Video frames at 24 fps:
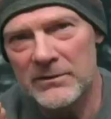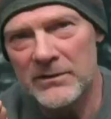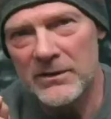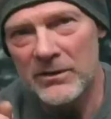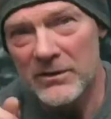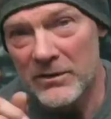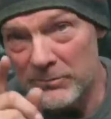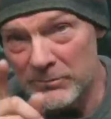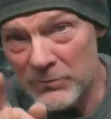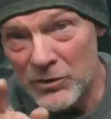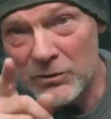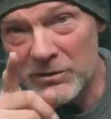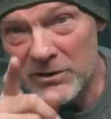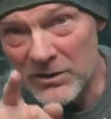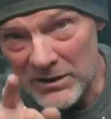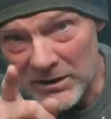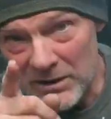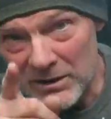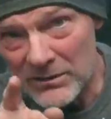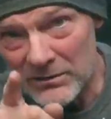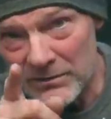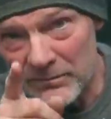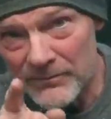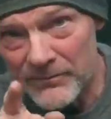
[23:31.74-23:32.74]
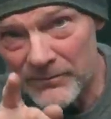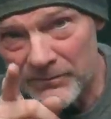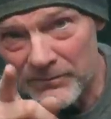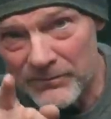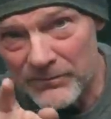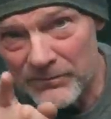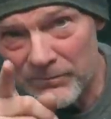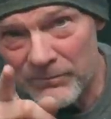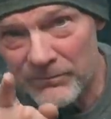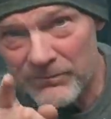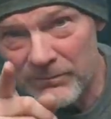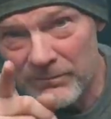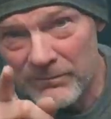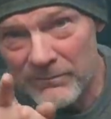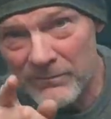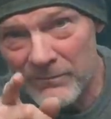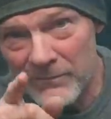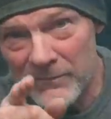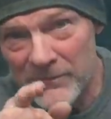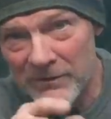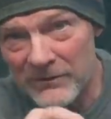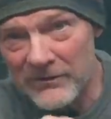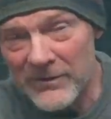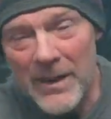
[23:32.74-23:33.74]
And community
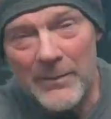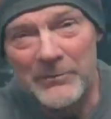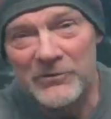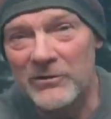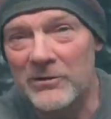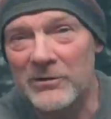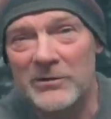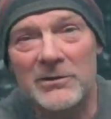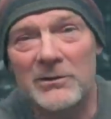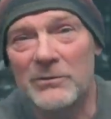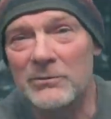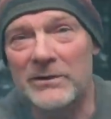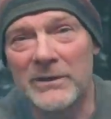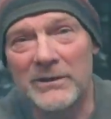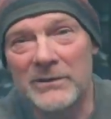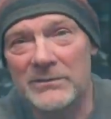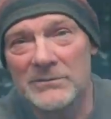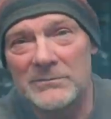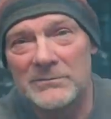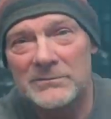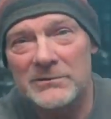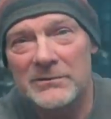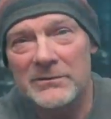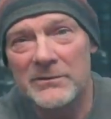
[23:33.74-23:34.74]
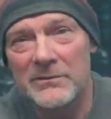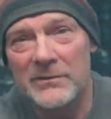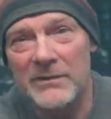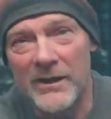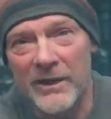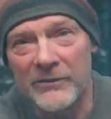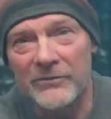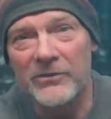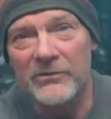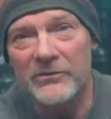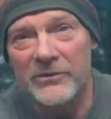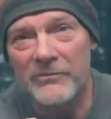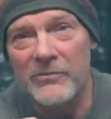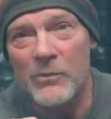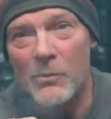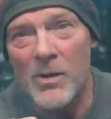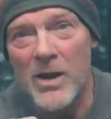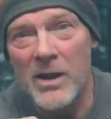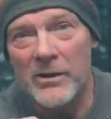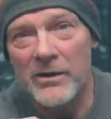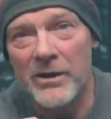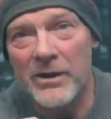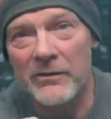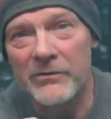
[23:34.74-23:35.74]
is absolutely the essence of the
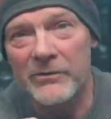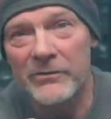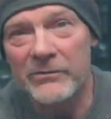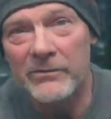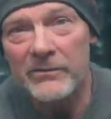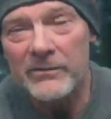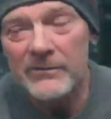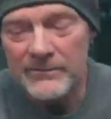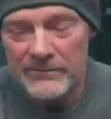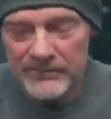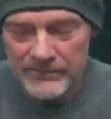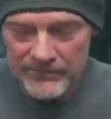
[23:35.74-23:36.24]
wild harvest.